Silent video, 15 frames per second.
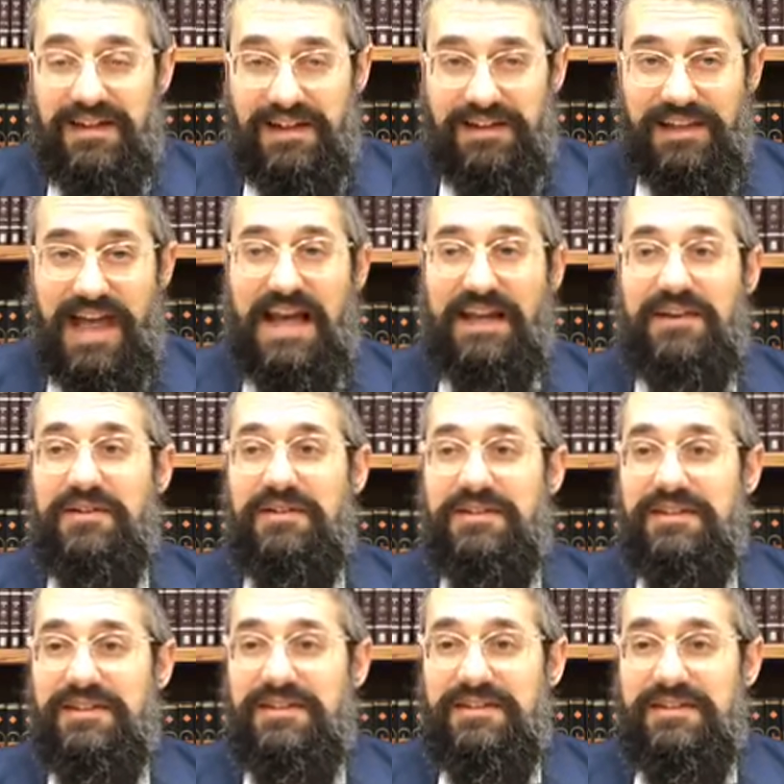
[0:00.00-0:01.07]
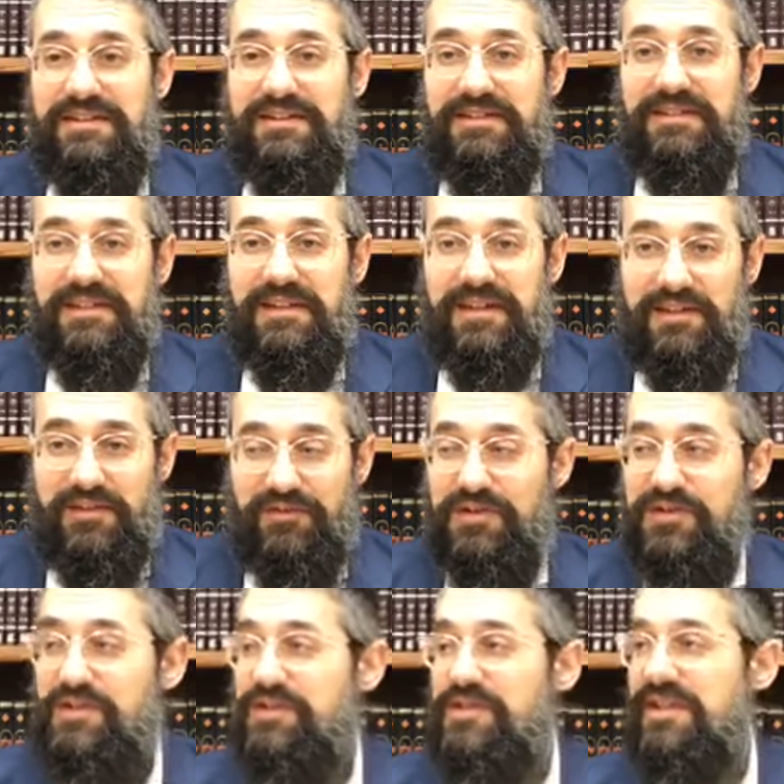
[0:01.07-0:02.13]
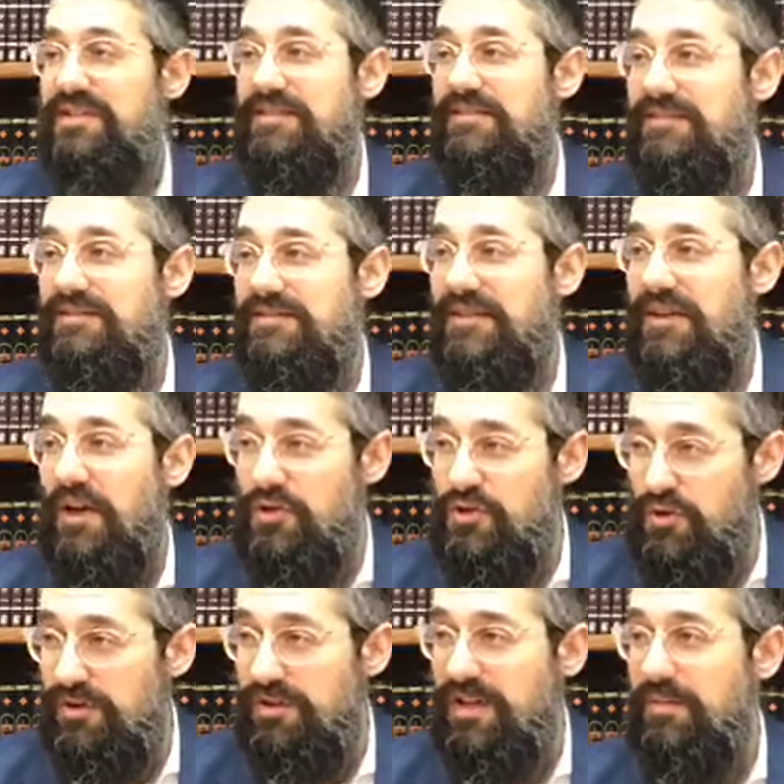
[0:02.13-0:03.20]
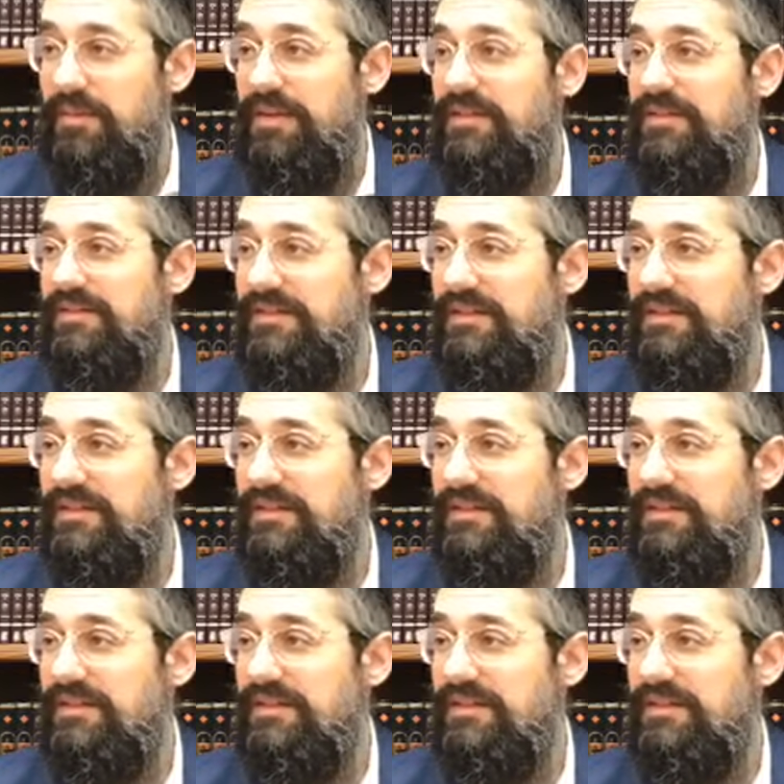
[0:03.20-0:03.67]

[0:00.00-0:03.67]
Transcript: a lack, a deficiency, a shortcoming.